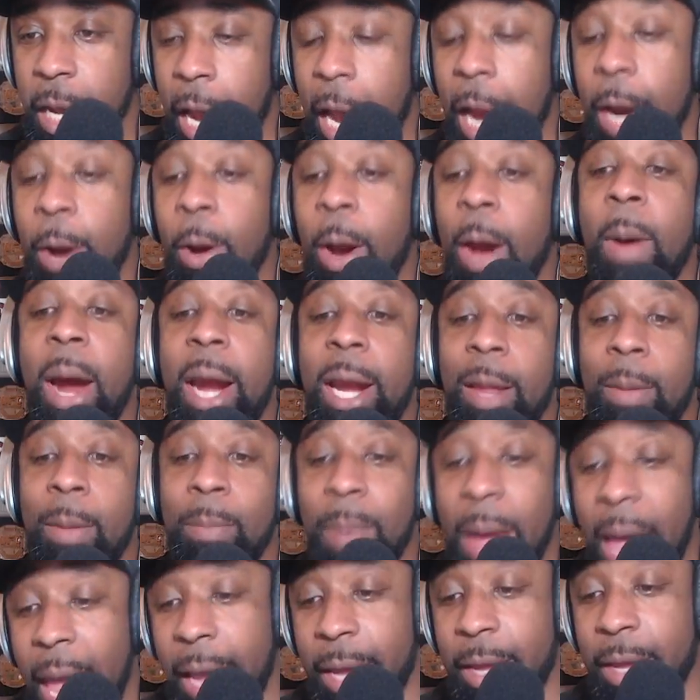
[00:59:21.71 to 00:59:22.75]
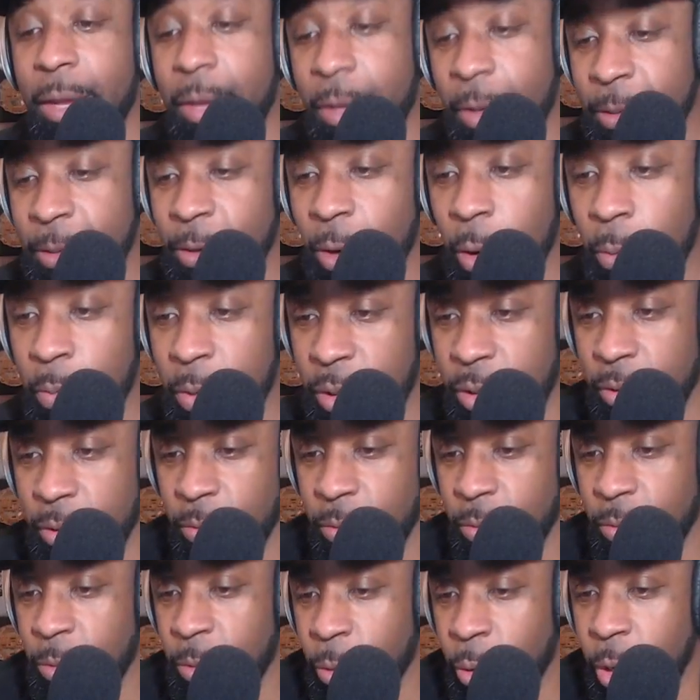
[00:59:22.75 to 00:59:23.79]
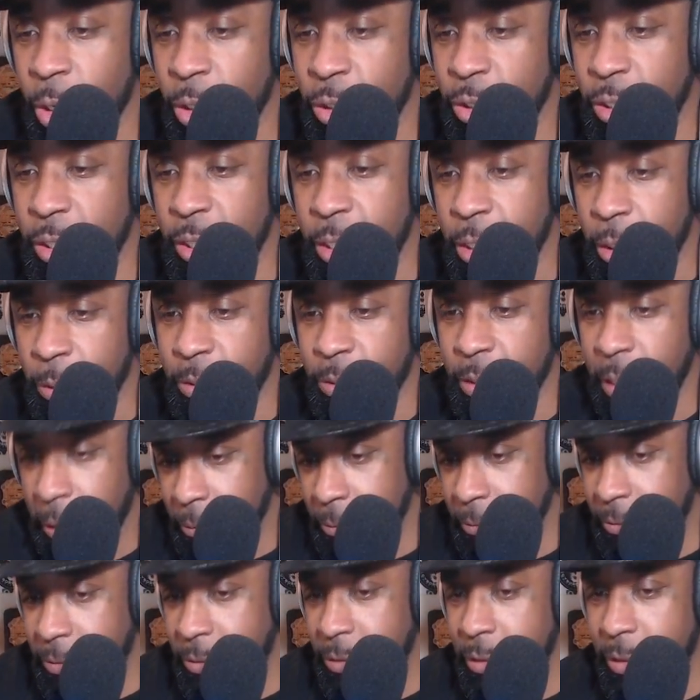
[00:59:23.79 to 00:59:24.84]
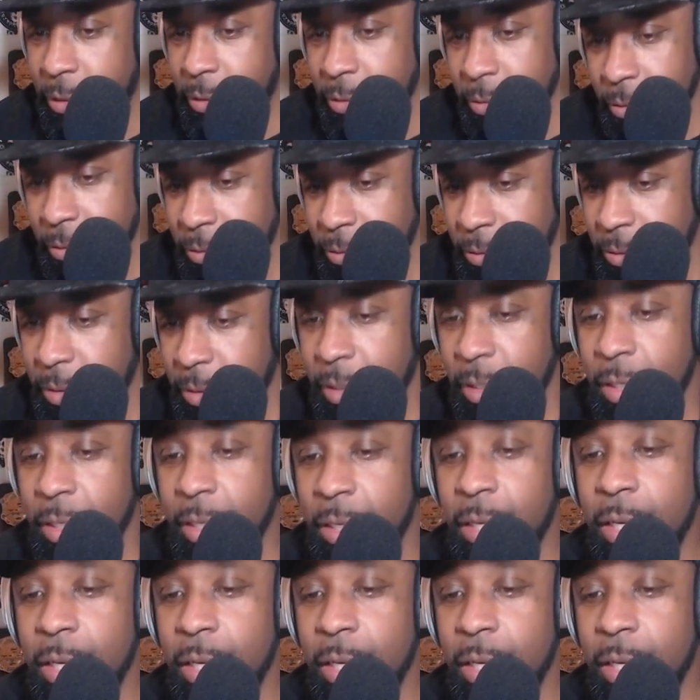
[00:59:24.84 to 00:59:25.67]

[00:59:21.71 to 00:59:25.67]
I know everybody in the back was going to be cringing. You know what I'm saying? Like, oh shit.